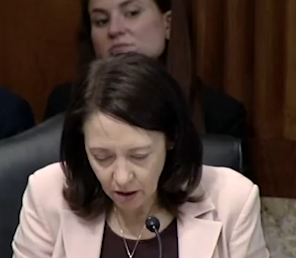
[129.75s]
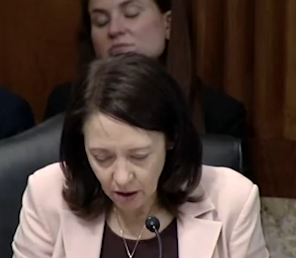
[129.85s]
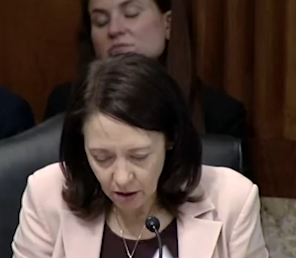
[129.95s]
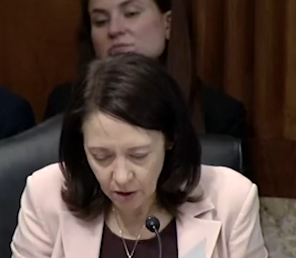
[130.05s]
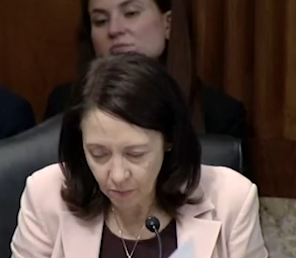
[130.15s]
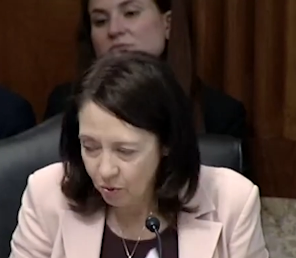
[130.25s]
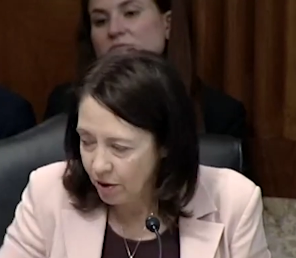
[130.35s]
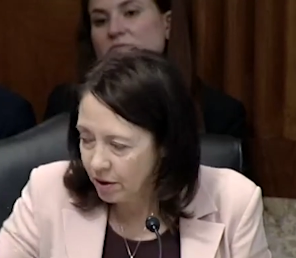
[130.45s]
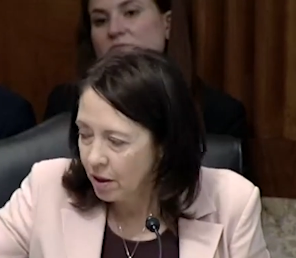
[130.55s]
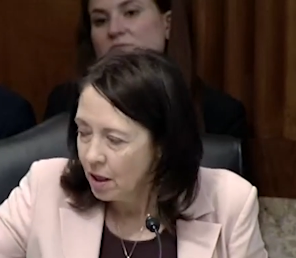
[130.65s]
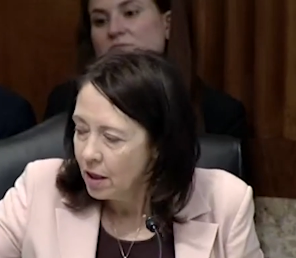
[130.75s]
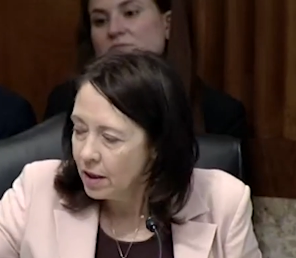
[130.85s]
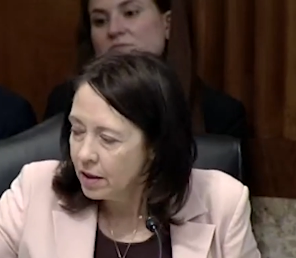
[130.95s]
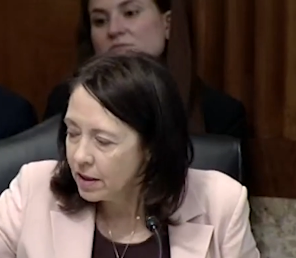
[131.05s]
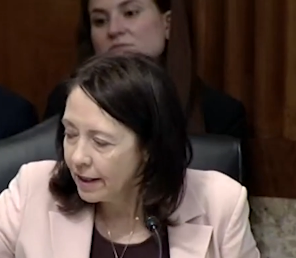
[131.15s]
Speaker 1: is important. You.
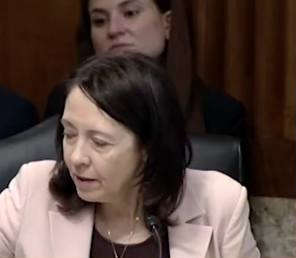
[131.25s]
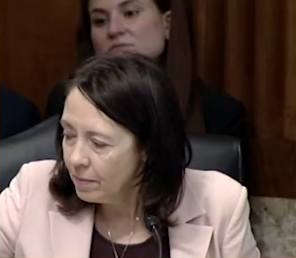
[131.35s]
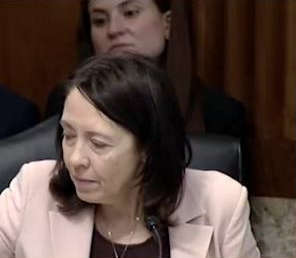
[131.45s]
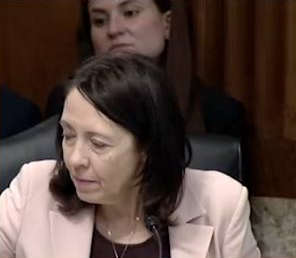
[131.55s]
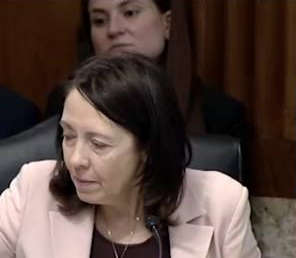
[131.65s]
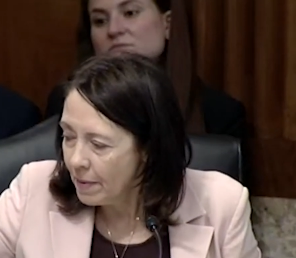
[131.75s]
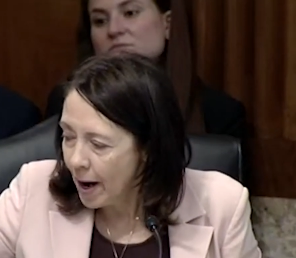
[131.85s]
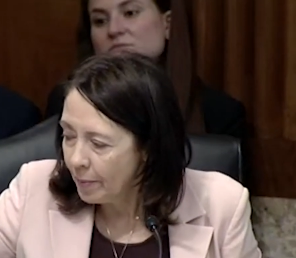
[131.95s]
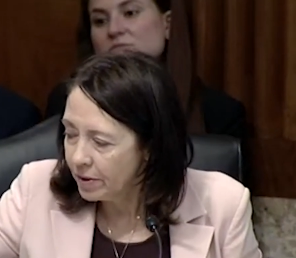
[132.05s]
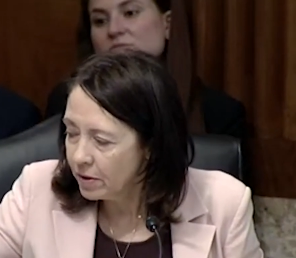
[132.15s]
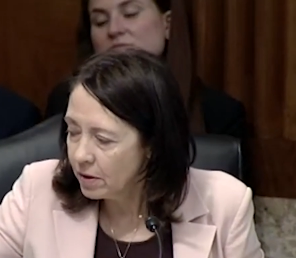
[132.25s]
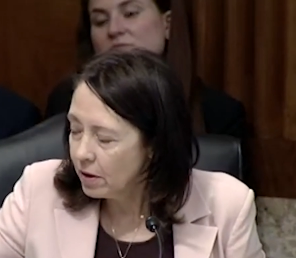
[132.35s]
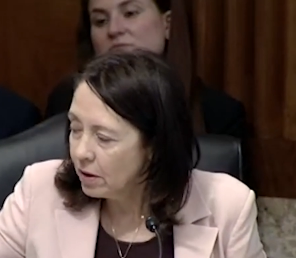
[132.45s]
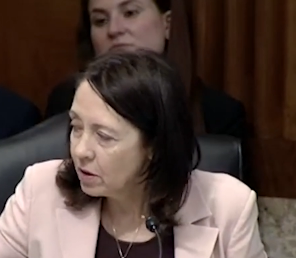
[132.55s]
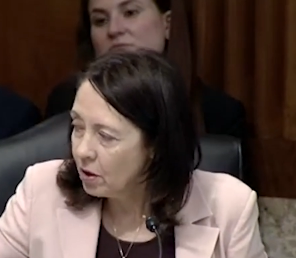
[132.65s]
The second map is
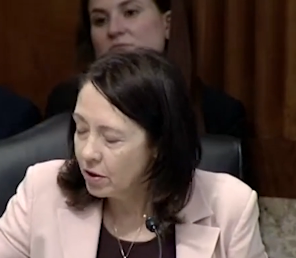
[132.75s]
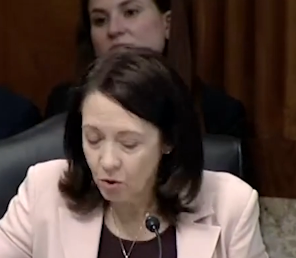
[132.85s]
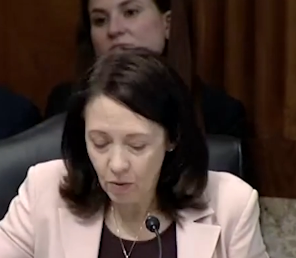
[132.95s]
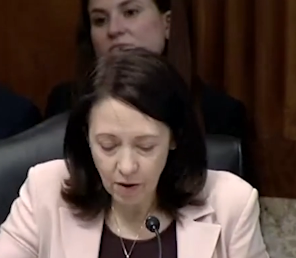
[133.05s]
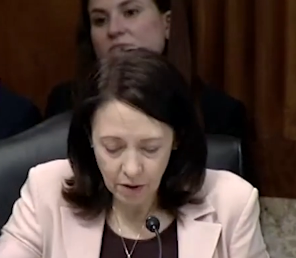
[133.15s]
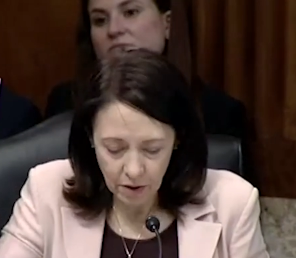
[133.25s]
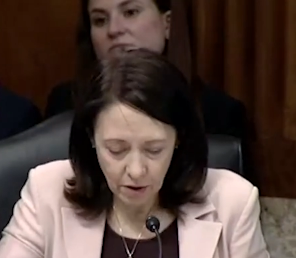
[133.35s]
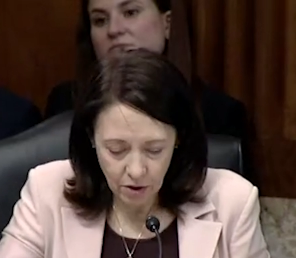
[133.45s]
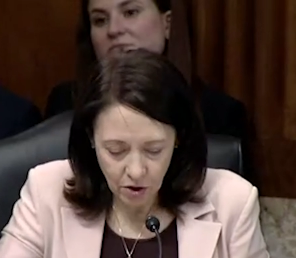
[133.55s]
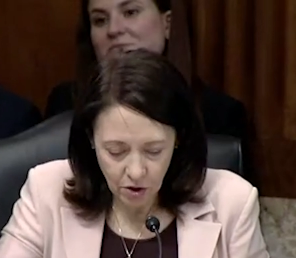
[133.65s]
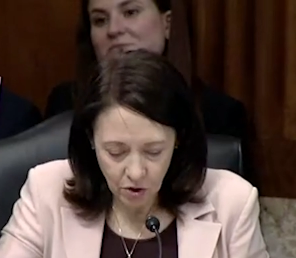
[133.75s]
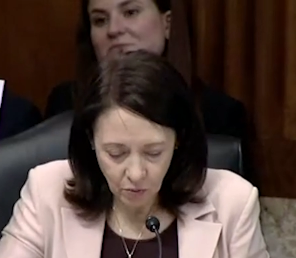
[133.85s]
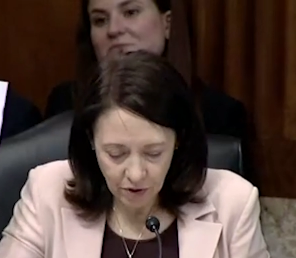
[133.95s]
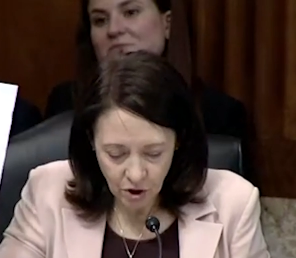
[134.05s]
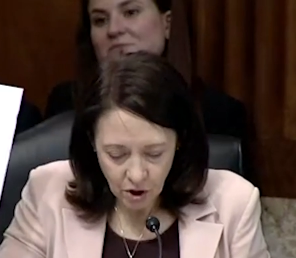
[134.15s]
is on drought conditions,
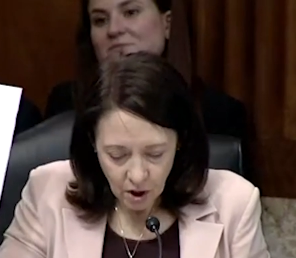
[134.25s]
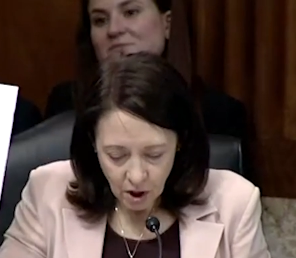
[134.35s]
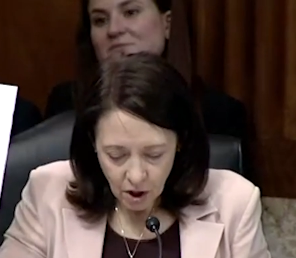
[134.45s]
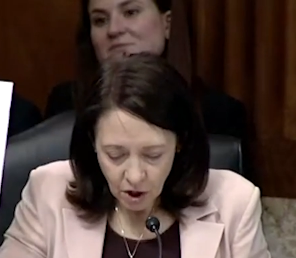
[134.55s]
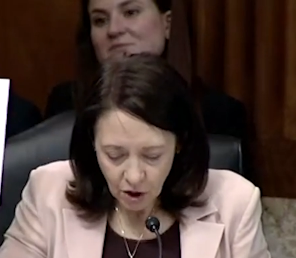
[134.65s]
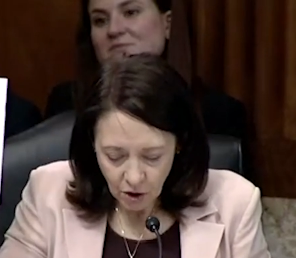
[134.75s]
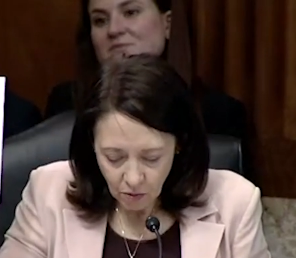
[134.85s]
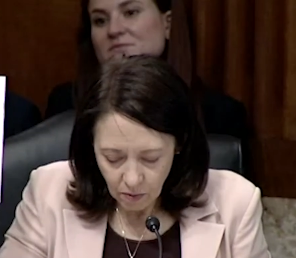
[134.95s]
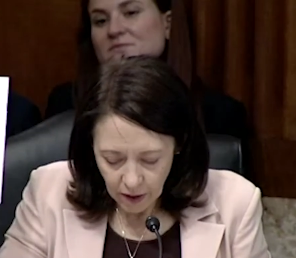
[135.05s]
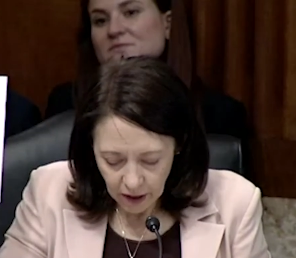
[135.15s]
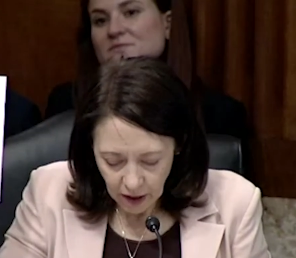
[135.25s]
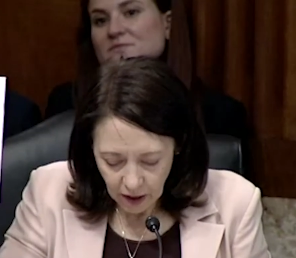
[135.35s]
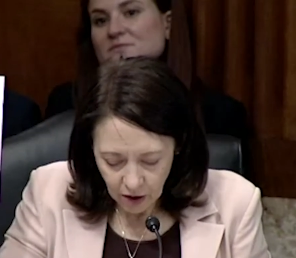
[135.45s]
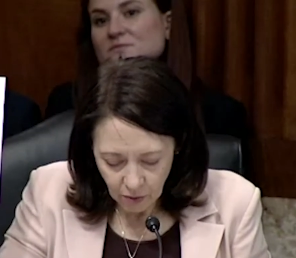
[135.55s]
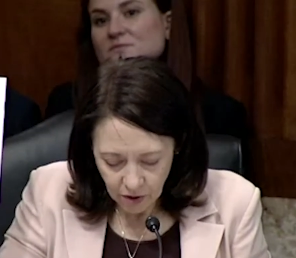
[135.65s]
which you know,
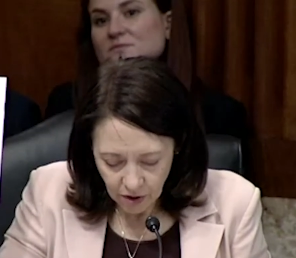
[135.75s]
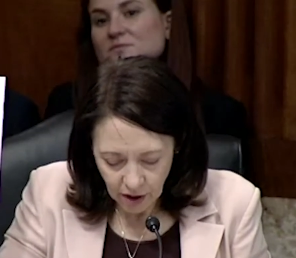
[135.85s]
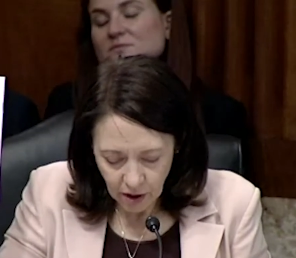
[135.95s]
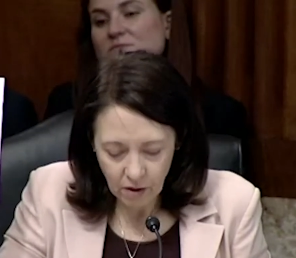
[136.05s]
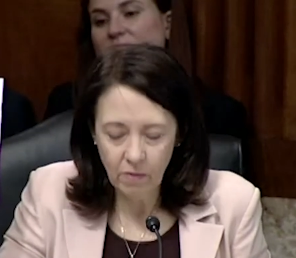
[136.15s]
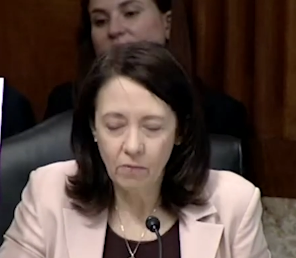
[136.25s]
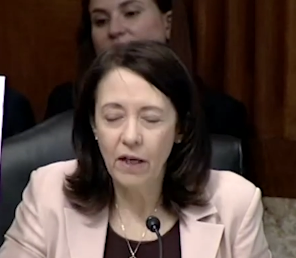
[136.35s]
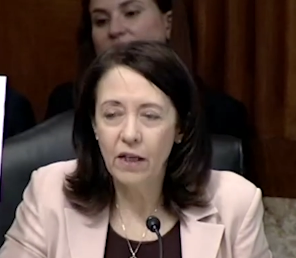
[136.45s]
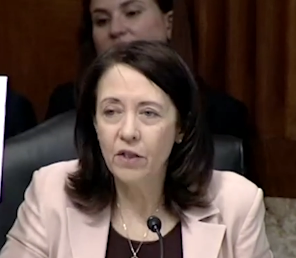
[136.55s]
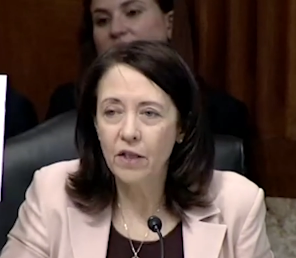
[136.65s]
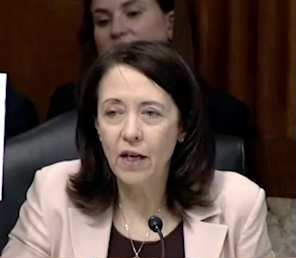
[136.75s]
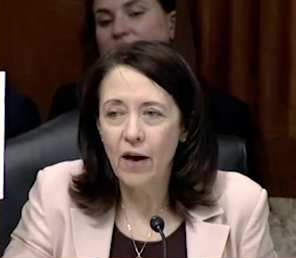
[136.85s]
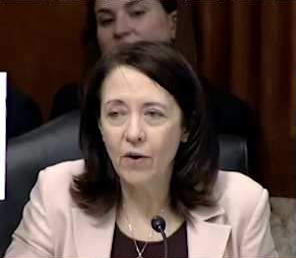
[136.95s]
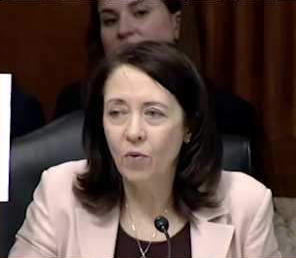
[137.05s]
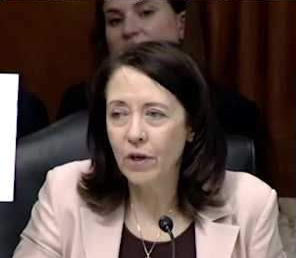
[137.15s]
again, you would think rainy
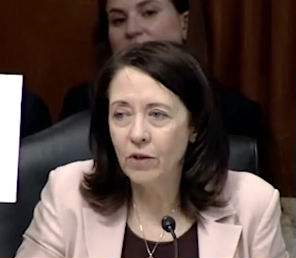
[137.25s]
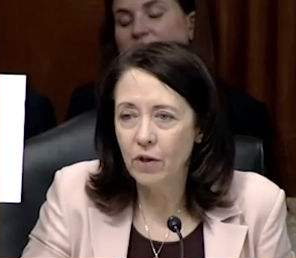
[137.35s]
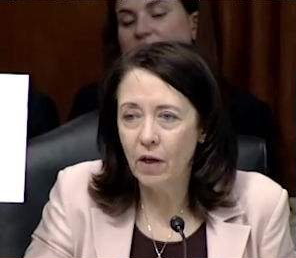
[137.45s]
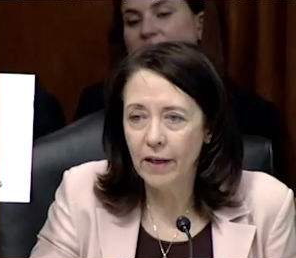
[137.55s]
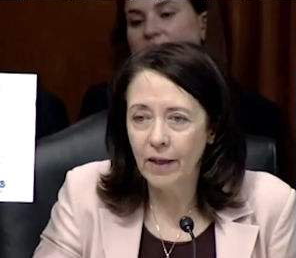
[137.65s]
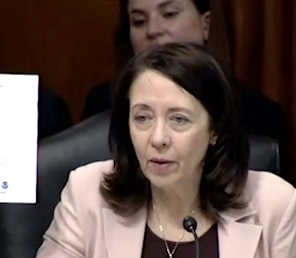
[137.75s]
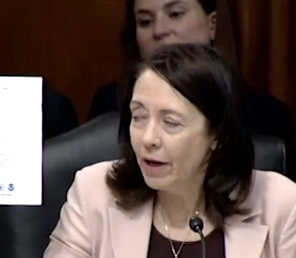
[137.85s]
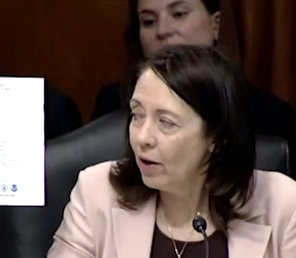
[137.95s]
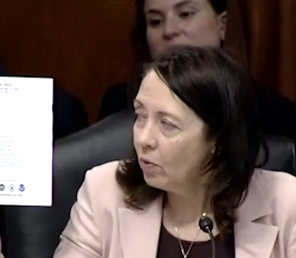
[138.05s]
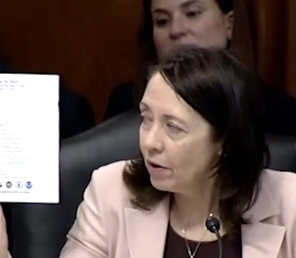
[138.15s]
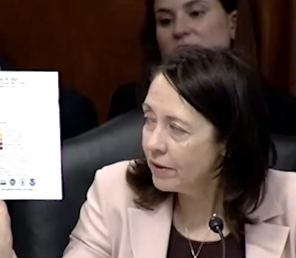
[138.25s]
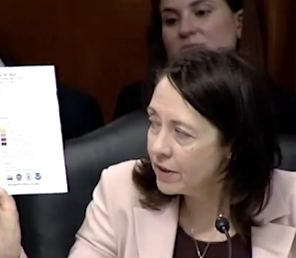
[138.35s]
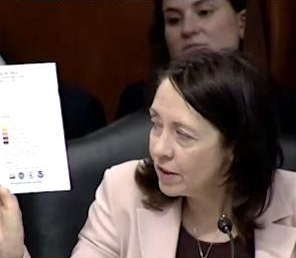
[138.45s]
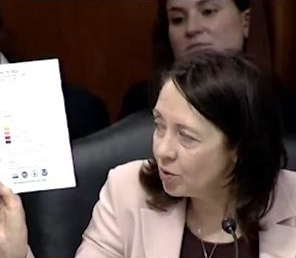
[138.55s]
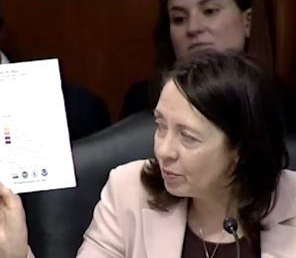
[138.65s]
Seattle, what are you talking about? Well, the
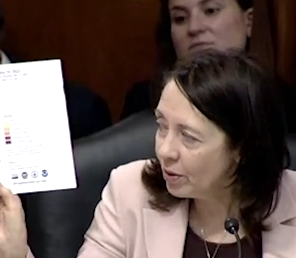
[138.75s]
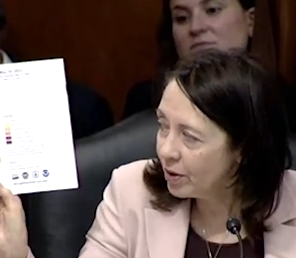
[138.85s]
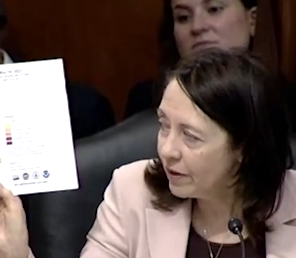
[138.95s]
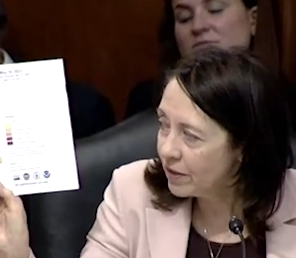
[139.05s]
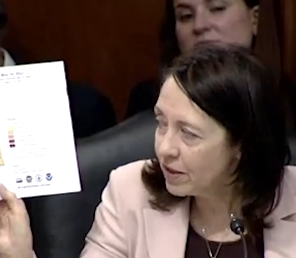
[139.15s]
central part of our